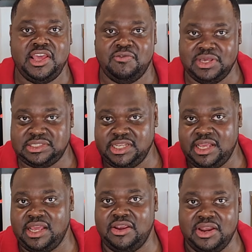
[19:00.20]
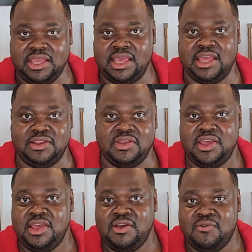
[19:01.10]
and we'll see you here again
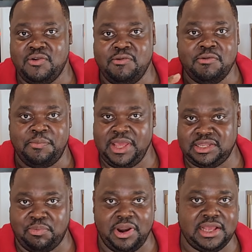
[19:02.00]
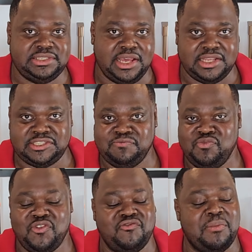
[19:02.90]
when we repeat the process.
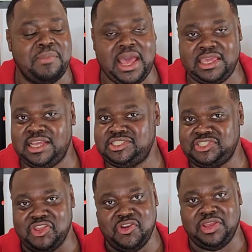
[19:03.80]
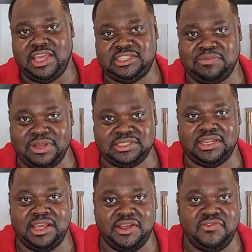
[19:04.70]
From my kitchen to your kitchen, much
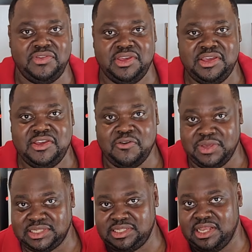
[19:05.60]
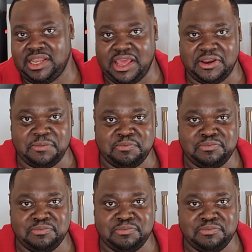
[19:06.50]
love, and we'll see you later.